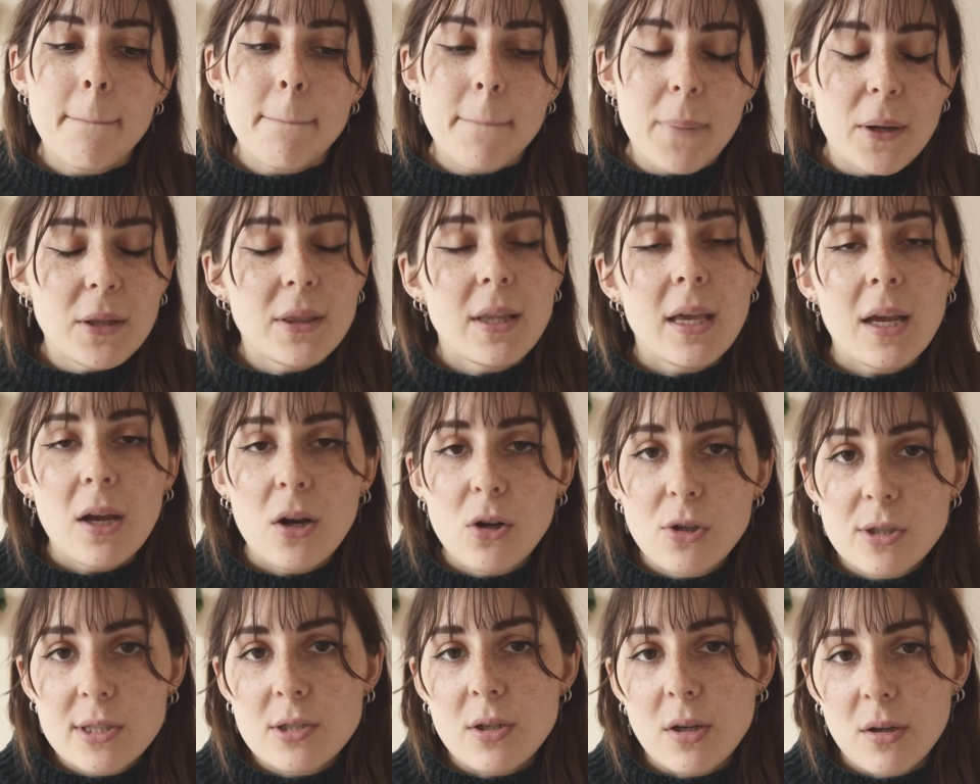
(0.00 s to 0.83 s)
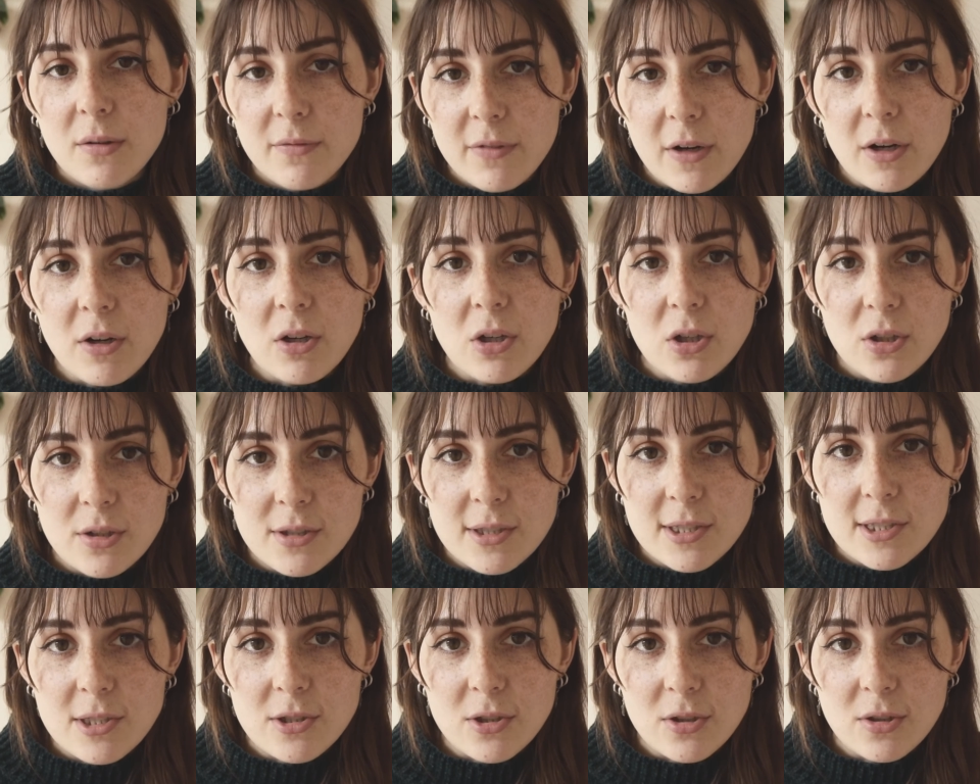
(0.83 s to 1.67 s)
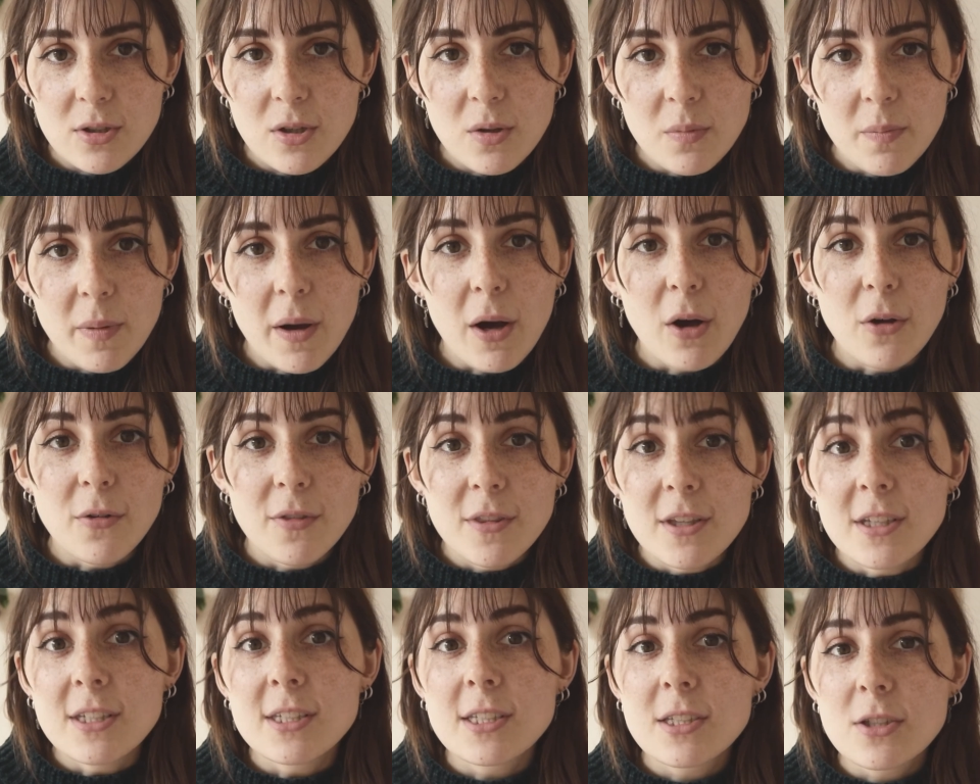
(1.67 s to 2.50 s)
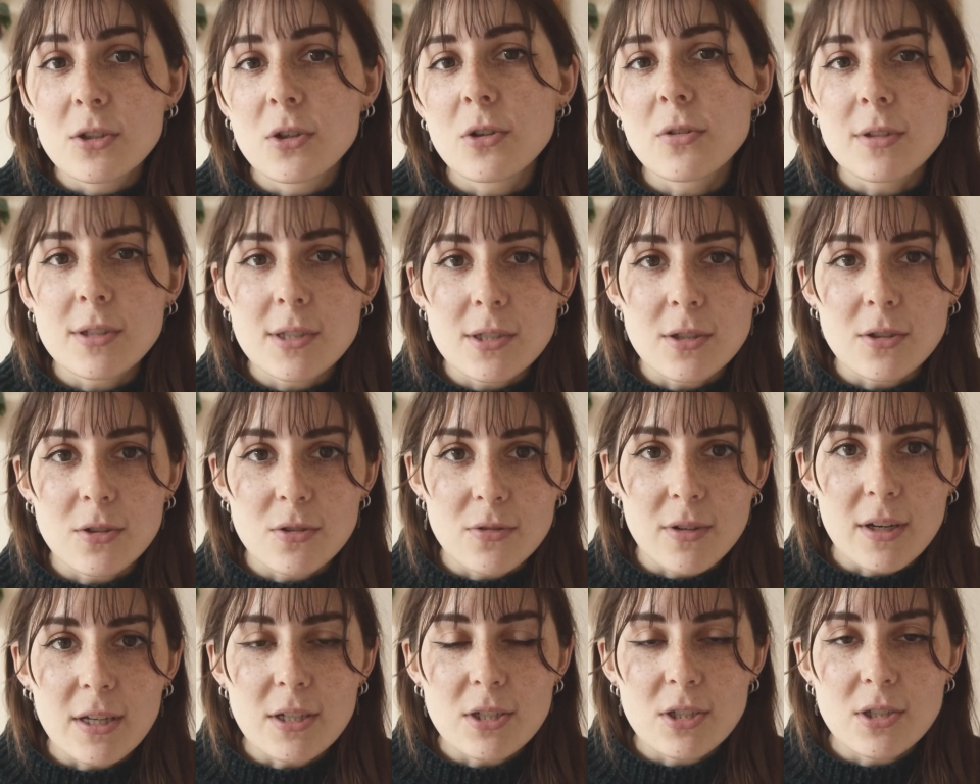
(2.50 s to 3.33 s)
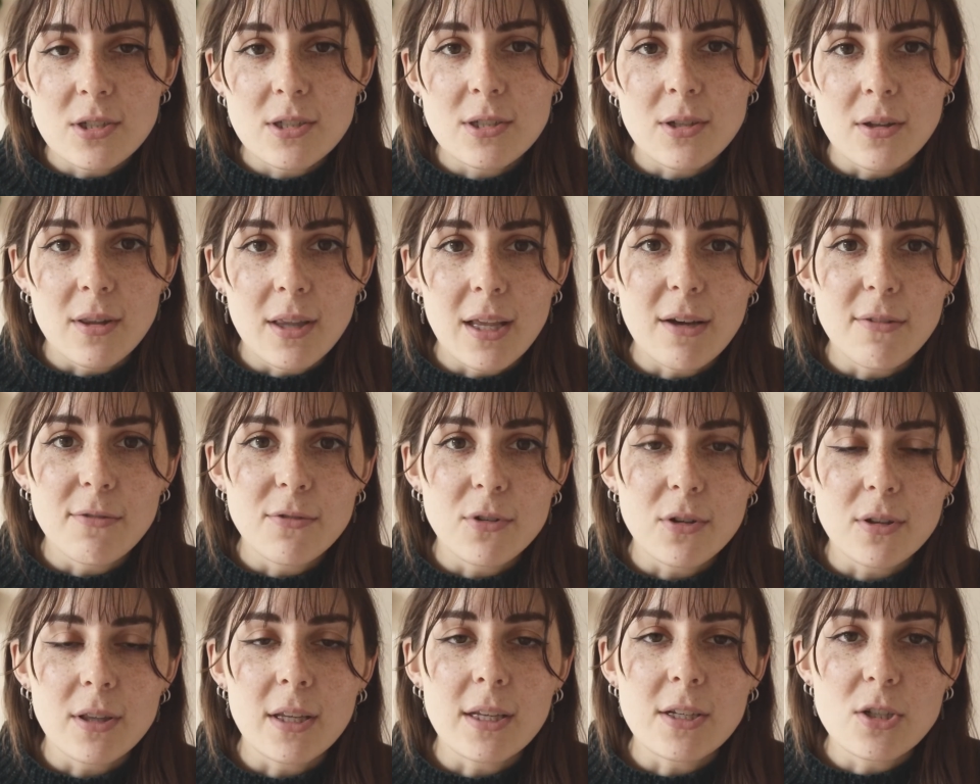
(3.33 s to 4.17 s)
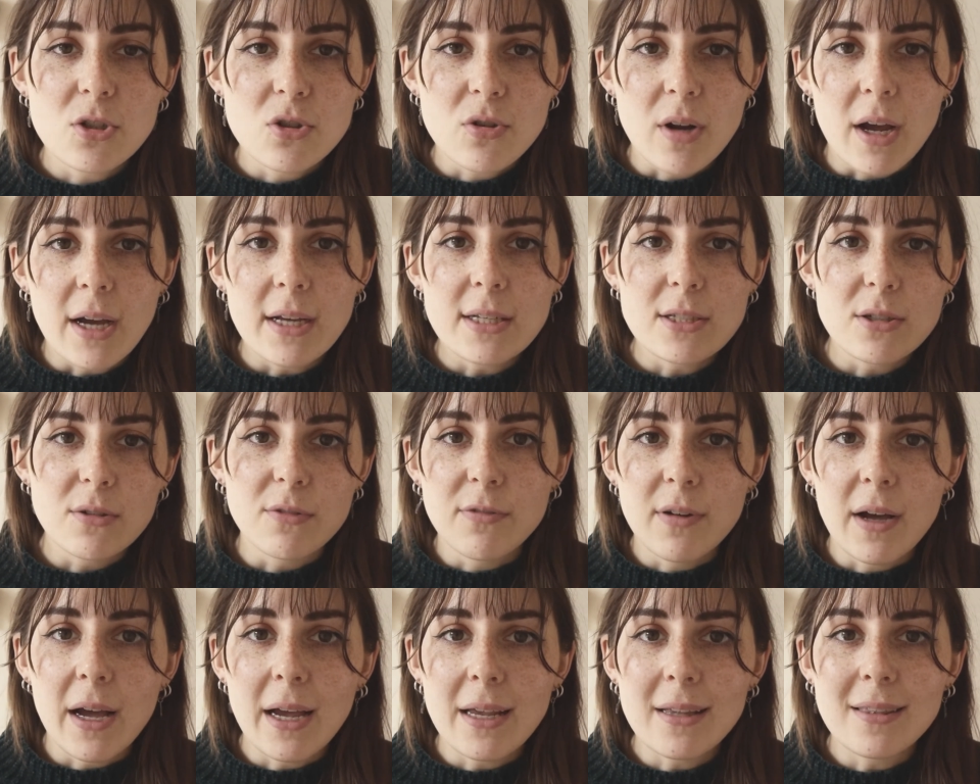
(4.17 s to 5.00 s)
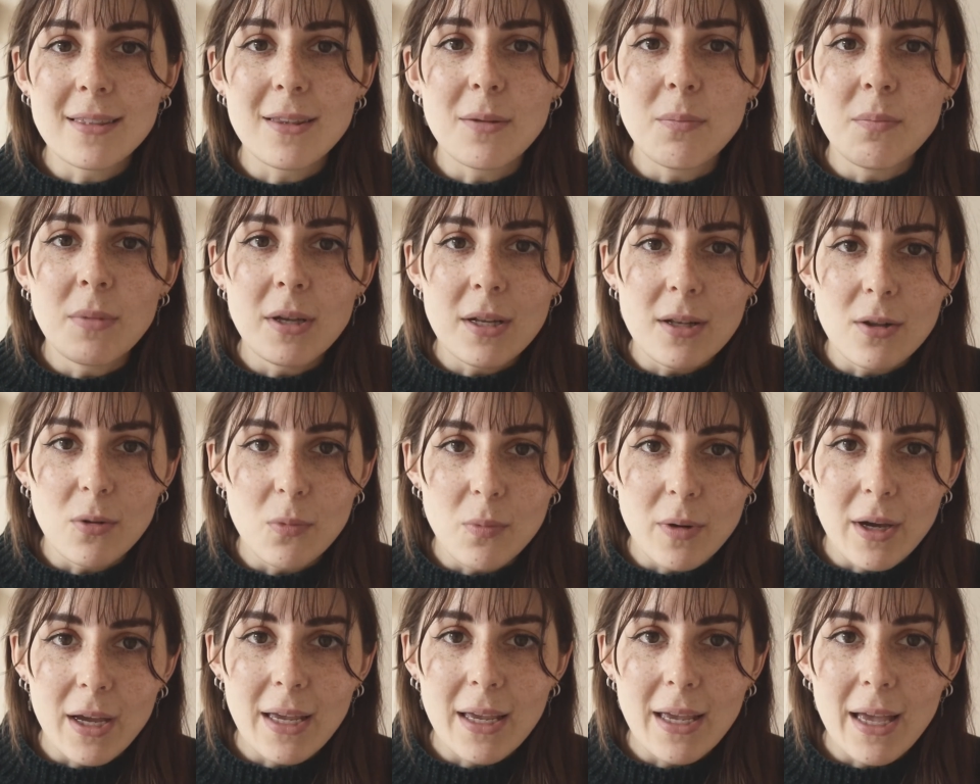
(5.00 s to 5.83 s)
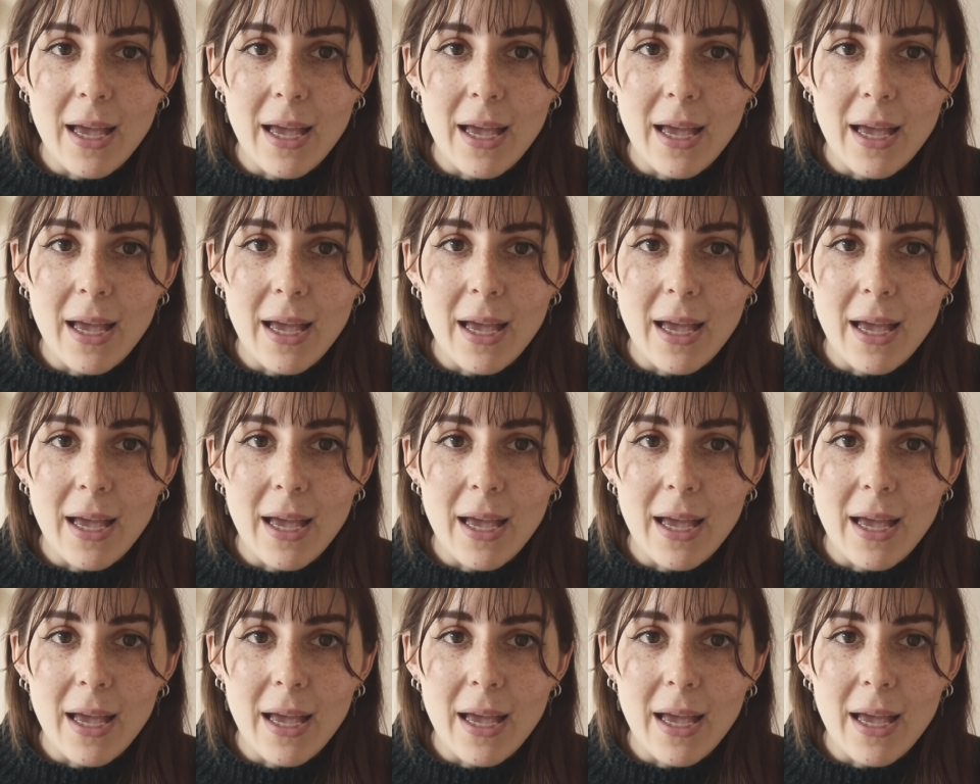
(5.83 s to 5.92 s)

but they also are very concerned about this current situation, so therefore they try to find the middle way,